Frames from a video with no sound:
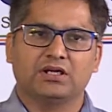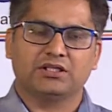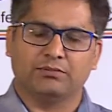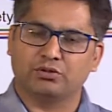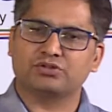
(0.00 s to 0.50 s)

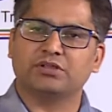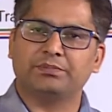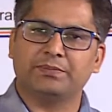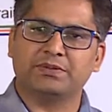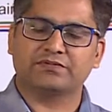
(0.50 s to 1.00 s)
Now most of the
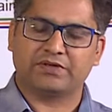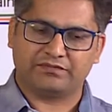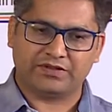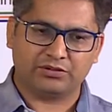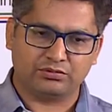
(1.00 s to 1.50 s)
people, what
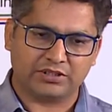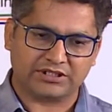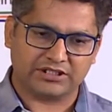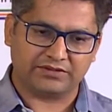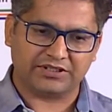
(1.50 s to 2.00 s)
we do
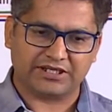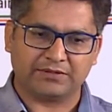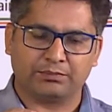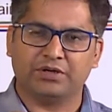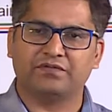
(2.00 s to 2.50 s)
actually, we take a
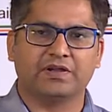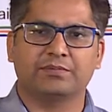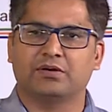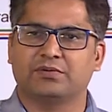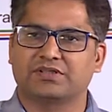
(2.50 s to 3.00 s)
0.5
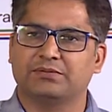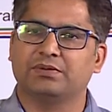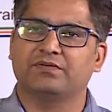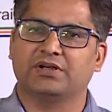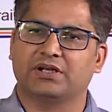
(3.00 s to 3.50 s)
gram of
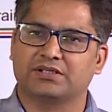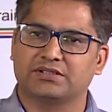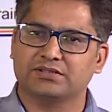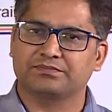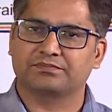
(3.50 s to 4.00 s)
sample for
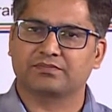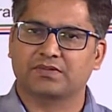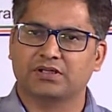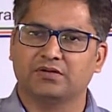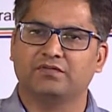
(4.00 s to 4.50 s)
analysis
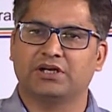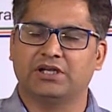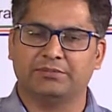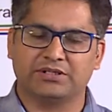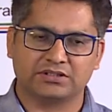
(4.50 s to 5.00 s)
for
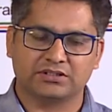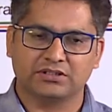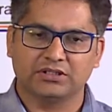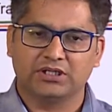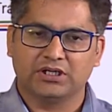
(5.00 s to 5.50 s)
elements.
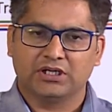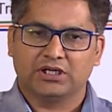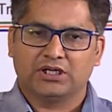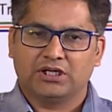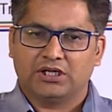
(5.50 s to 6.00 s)

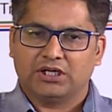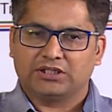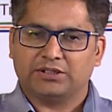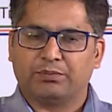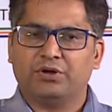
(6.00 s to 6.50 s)

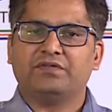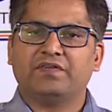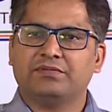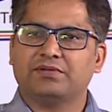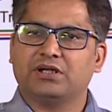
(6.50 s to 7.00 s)
The
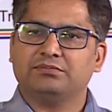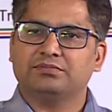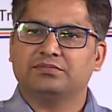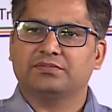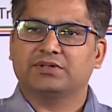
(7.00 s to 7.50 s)
0.5 gram
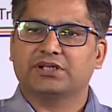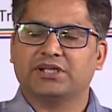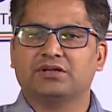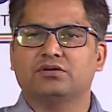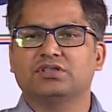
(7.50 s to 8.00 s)

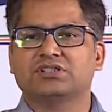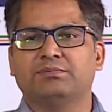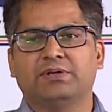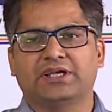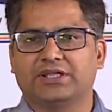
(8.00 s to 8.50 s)
can cause a
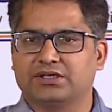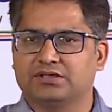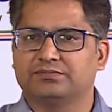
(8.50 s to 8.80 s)
sampling error,